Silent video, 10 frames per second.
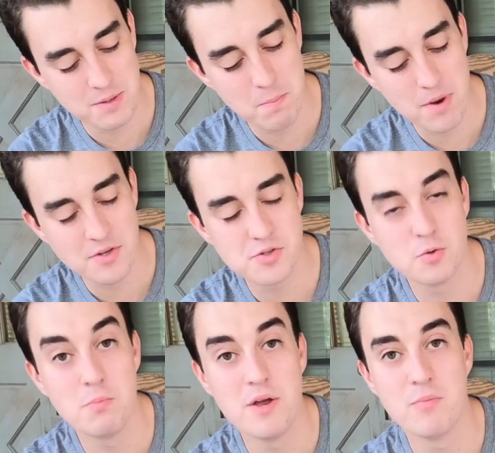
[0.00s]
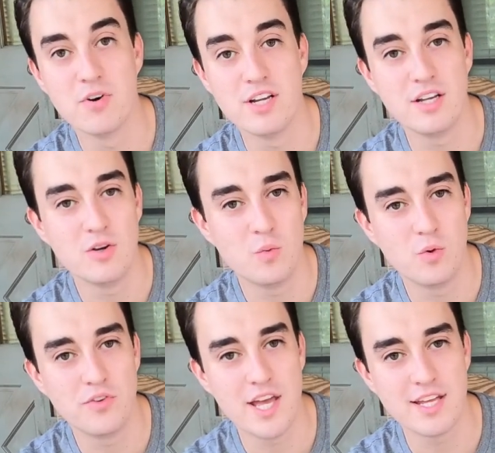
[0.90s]
be muscle memory.
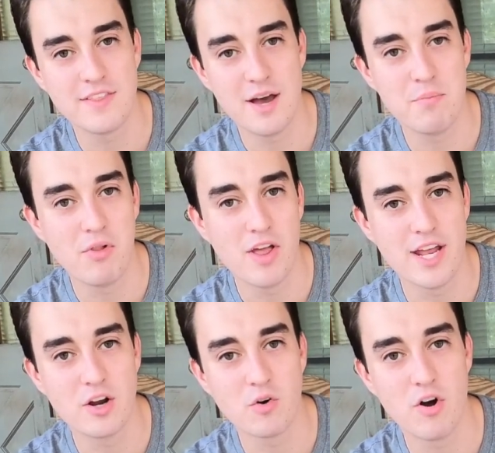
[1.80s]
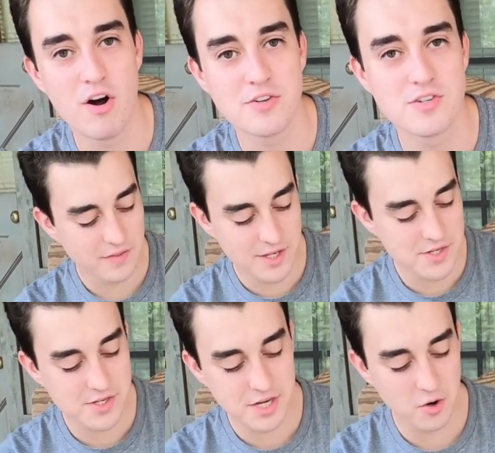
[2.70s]
We'll take that blade across.
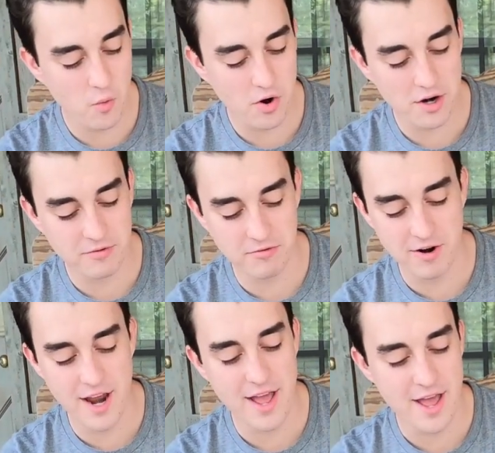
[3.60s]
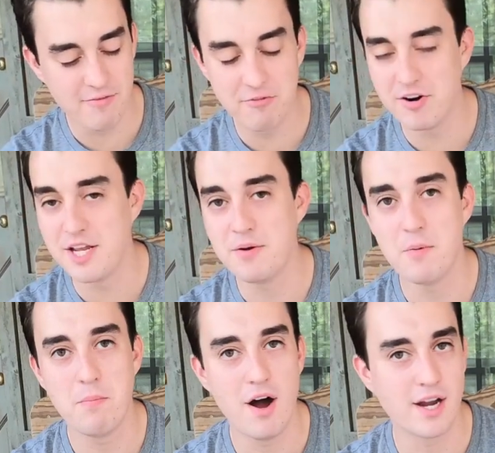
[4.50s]
This is gonna work for every
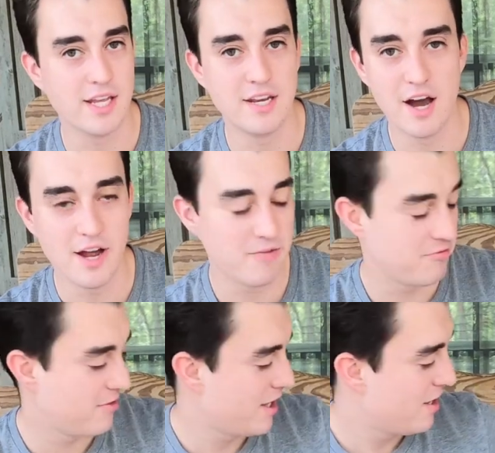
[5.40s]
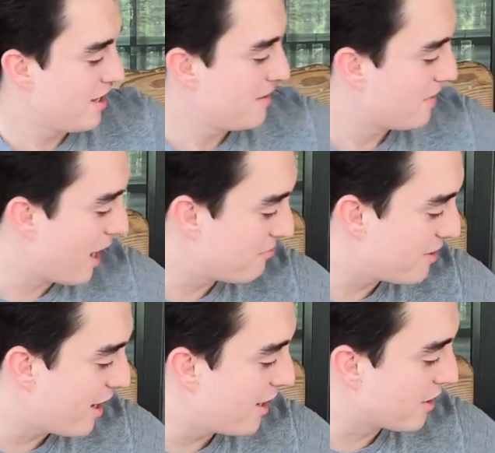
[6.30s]
pocket knife.
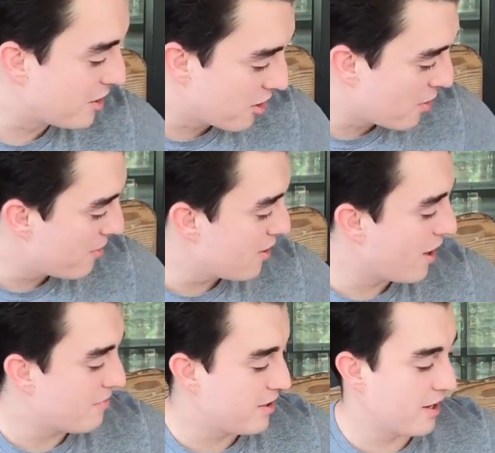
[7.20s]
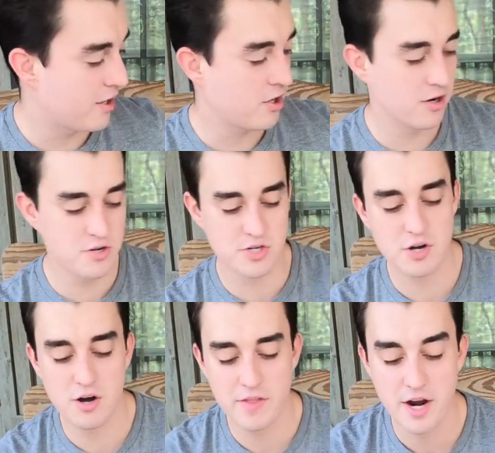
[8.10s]
I've got a Gerber, I've got a
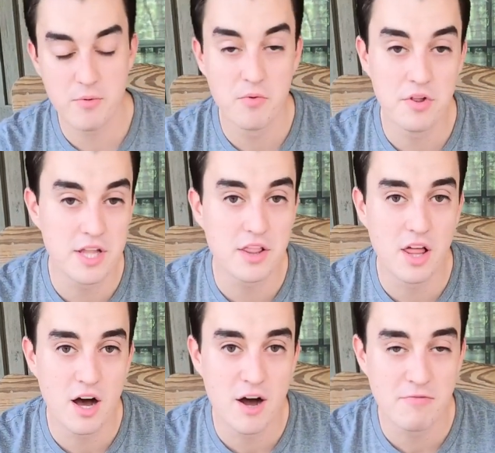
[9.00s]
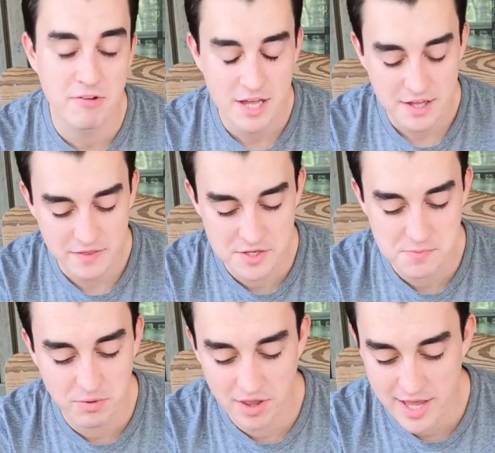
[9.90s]
Kershaw that I really love.
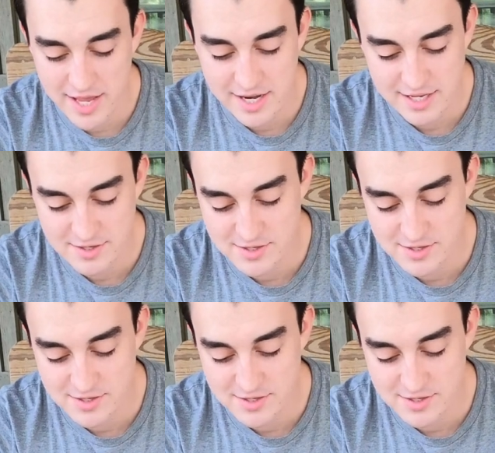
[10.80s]
This blade